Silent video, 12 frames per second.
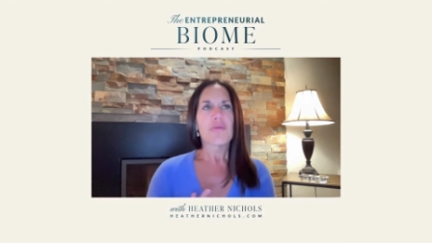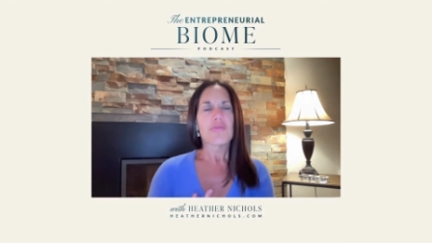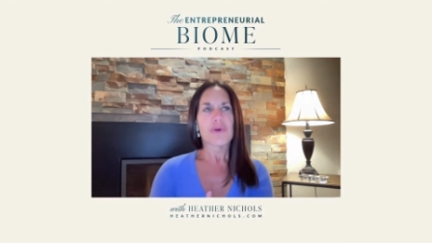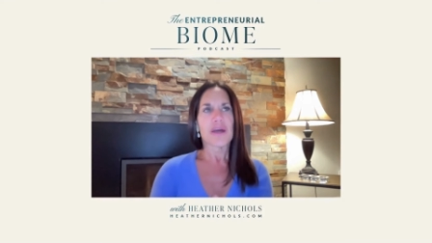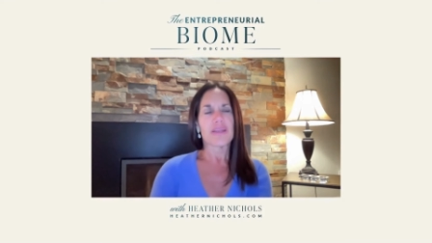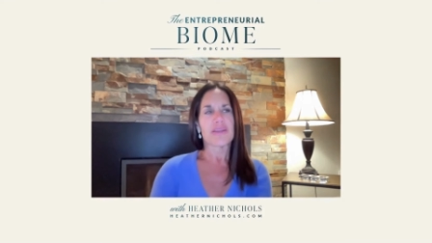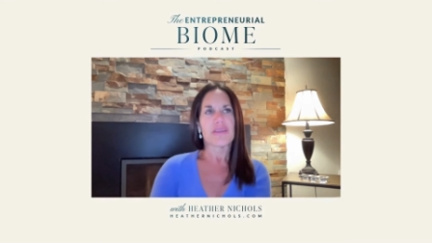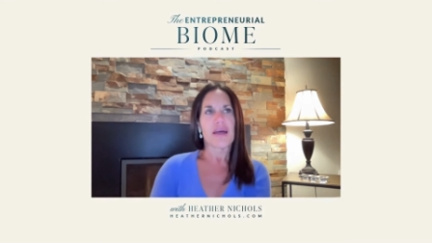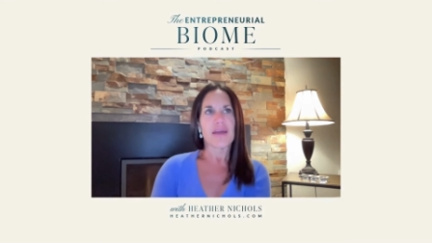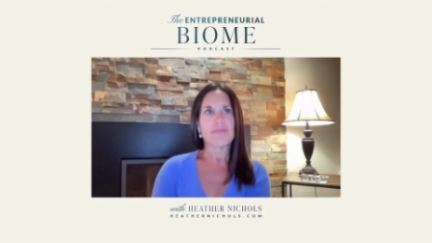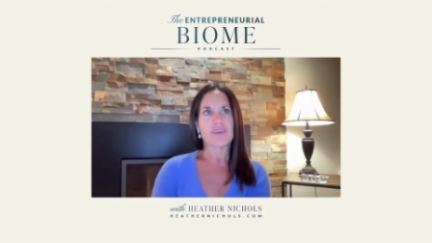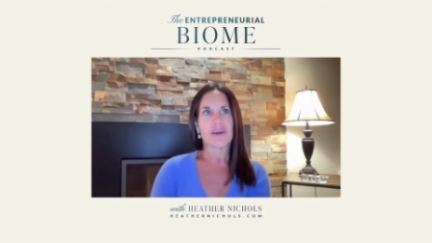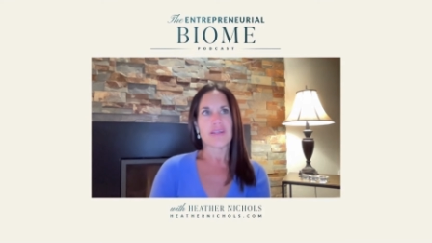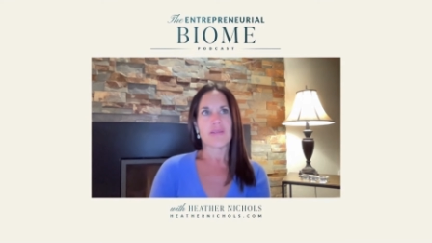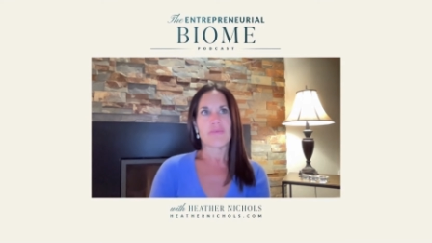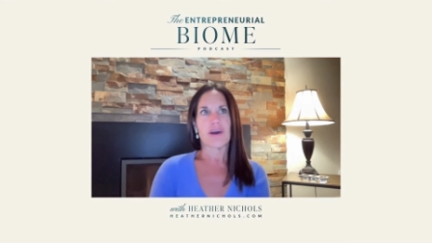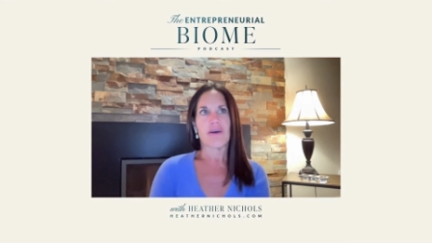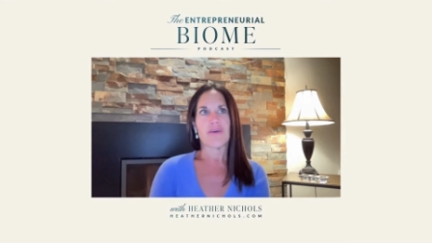but I'm talking
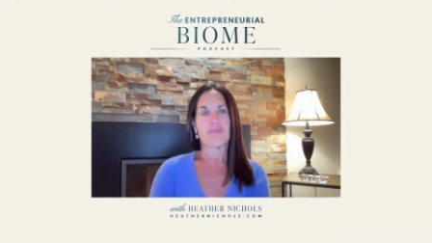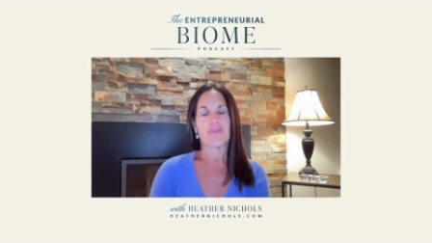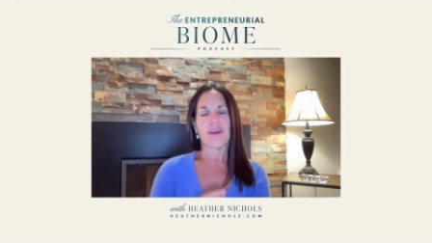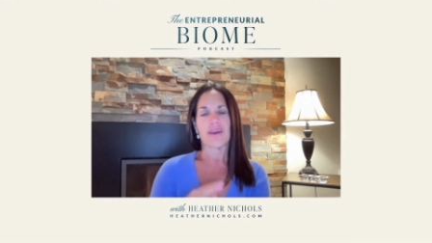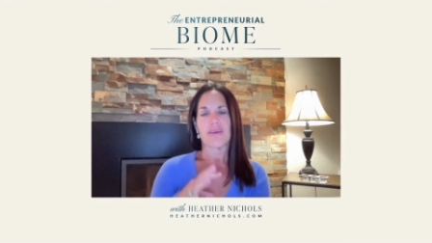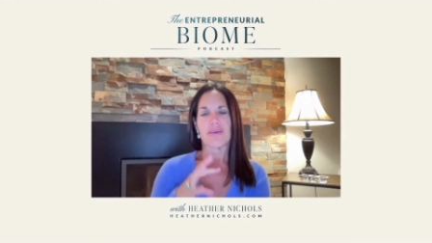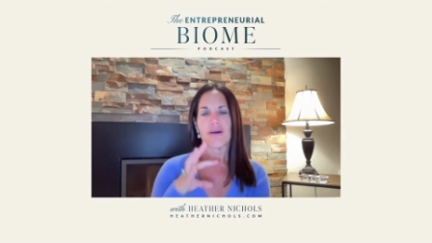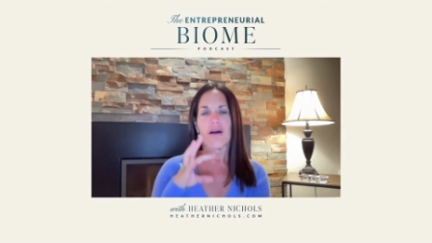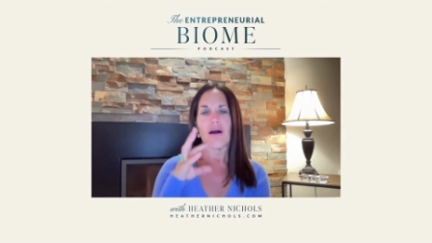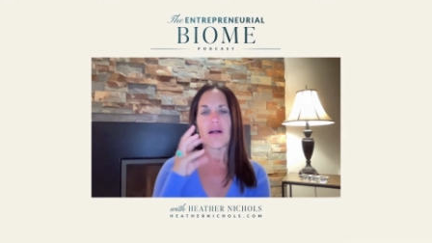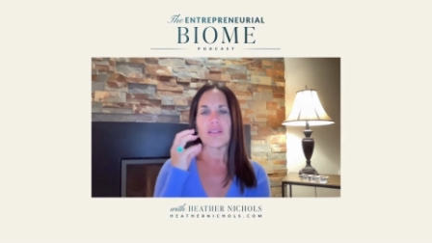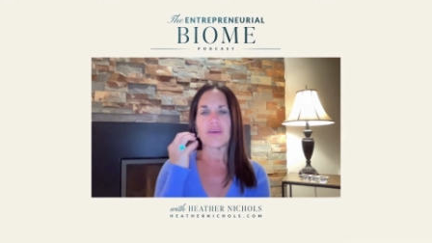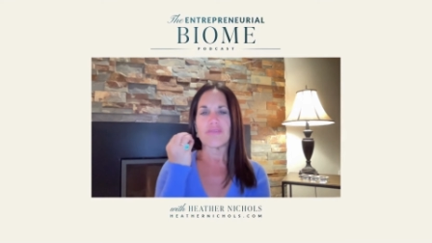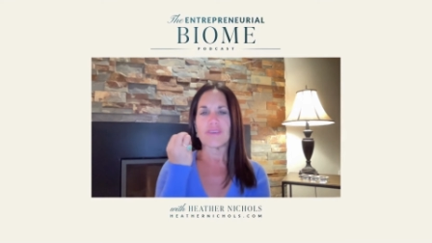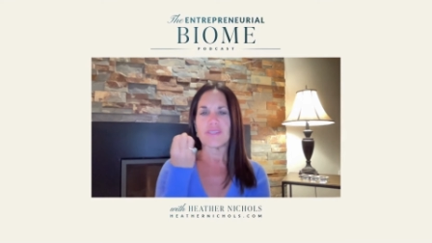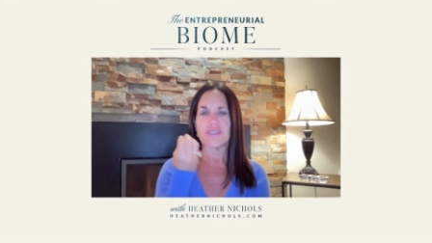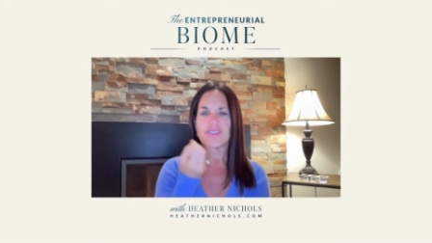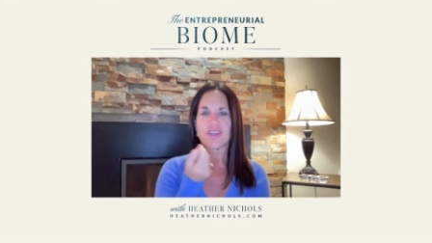about like all of
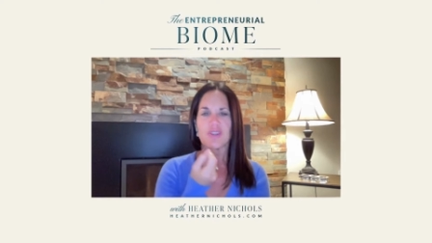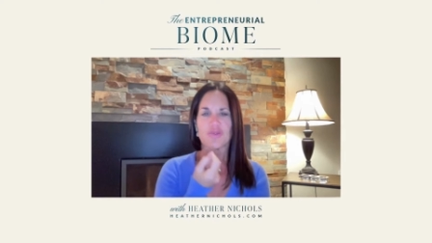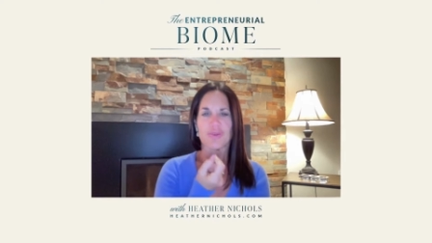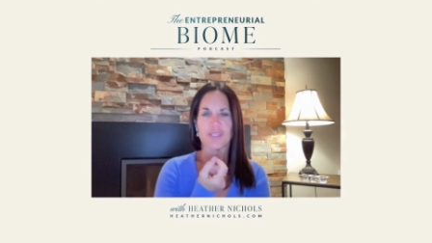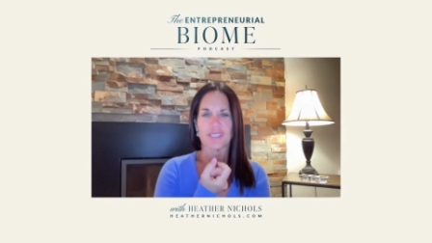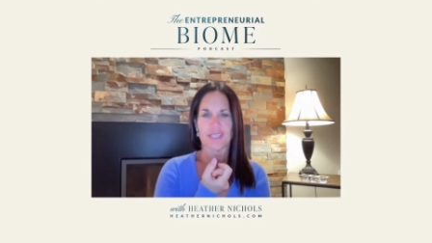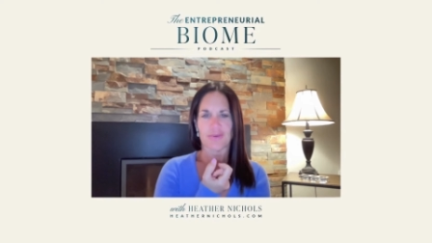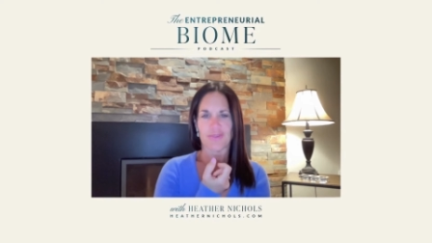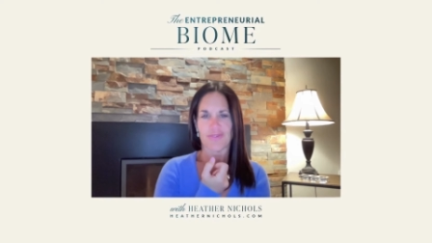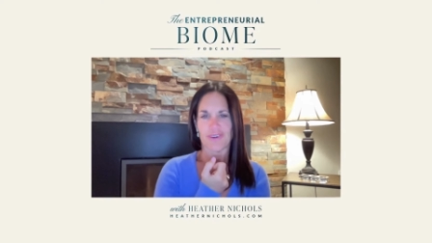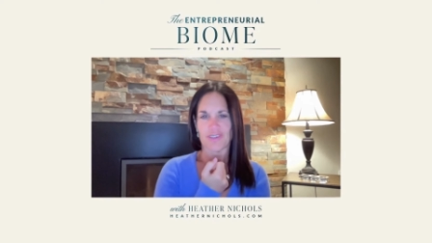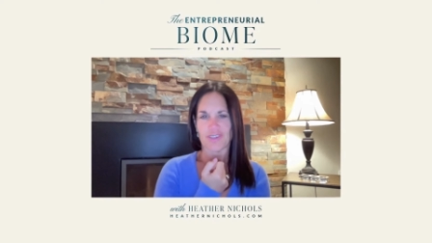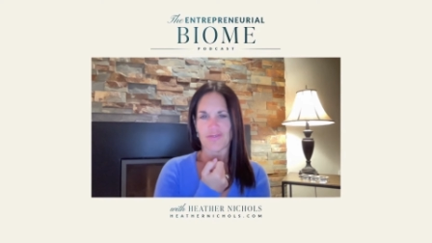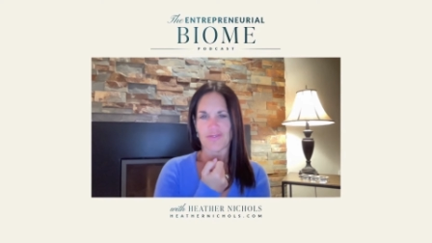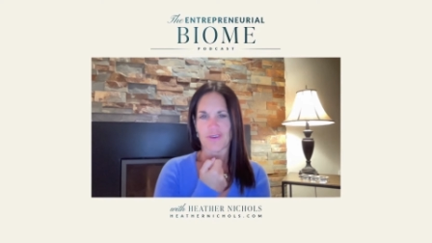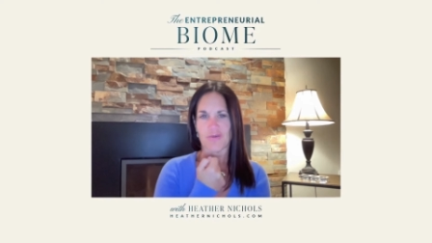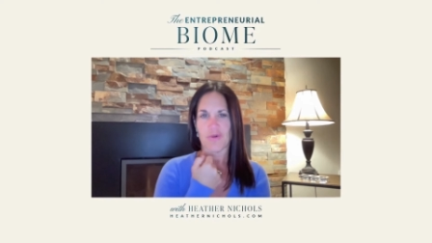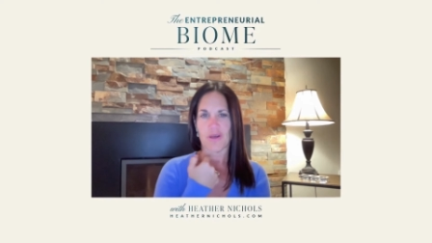these judgments that we function
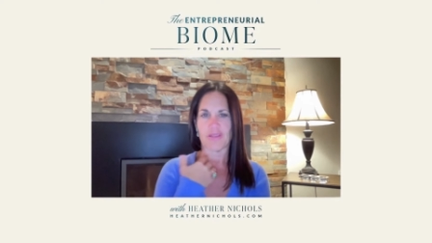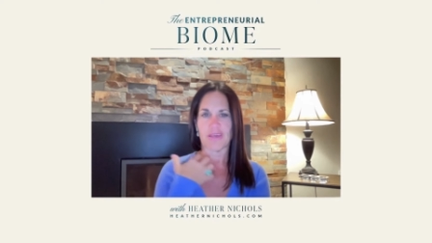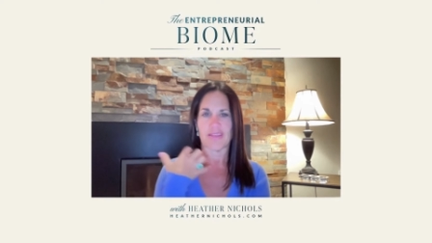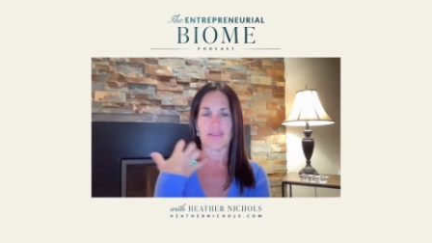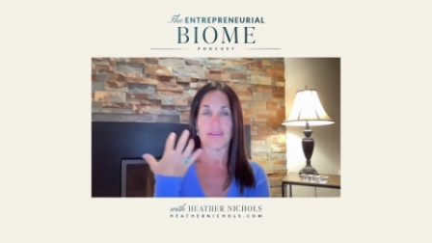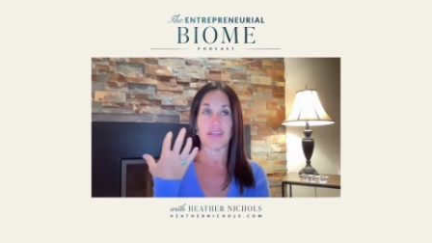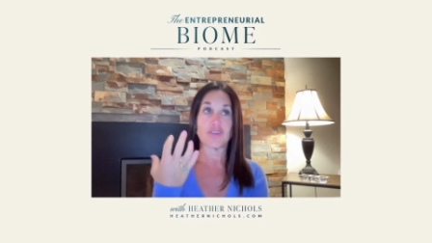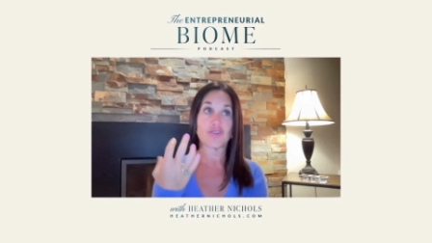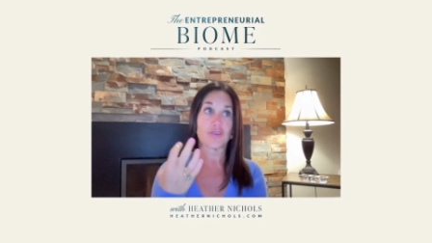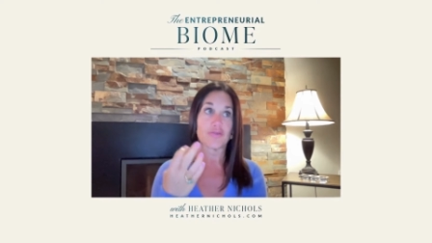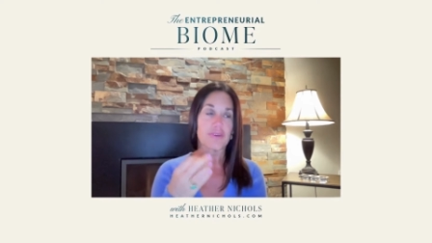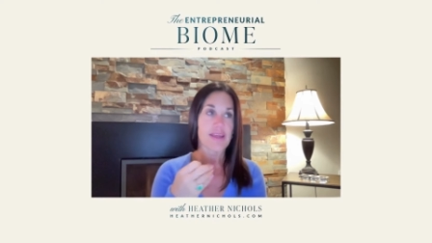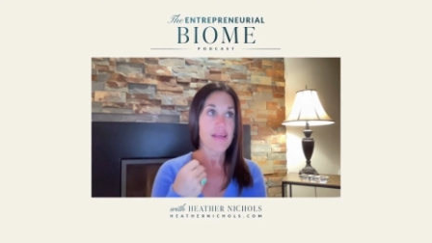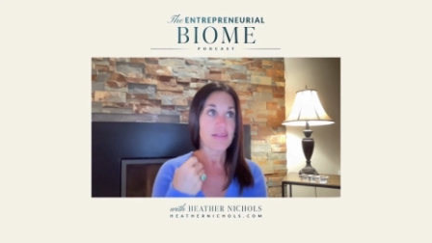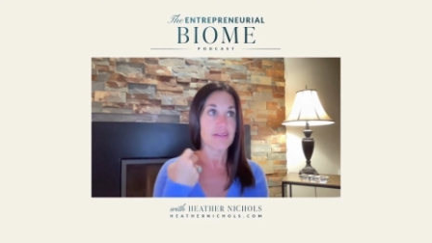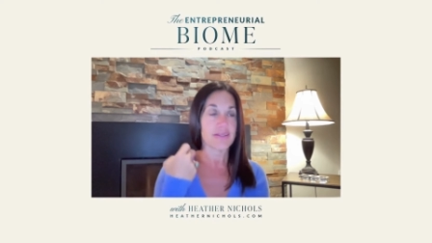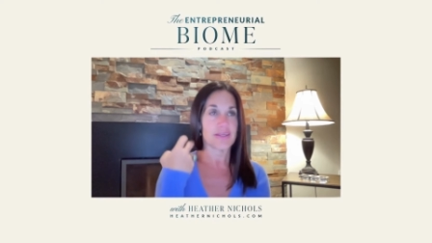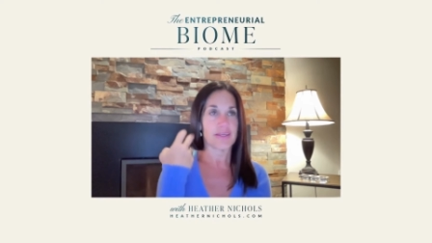from on like the nature of
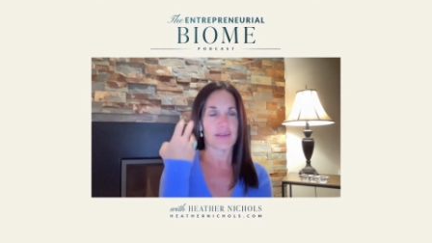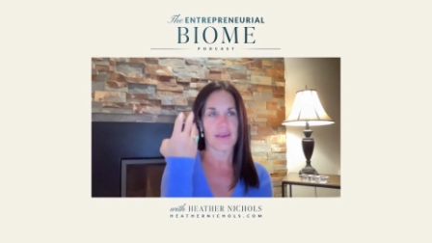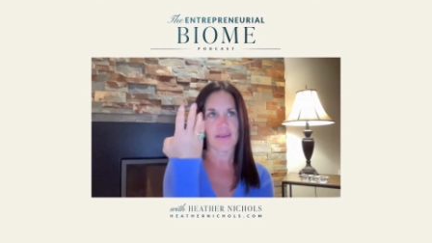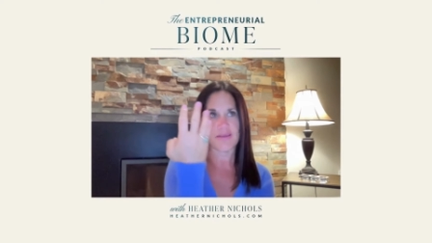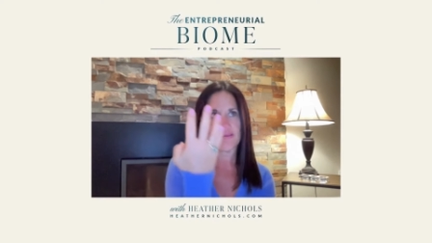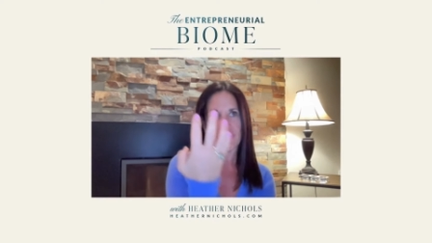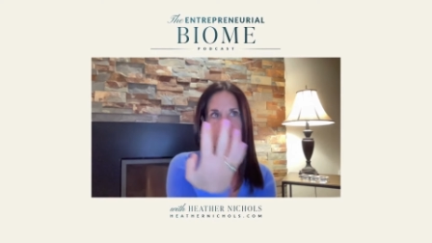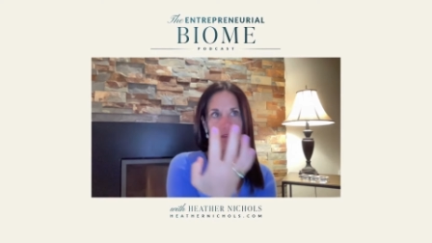reality and,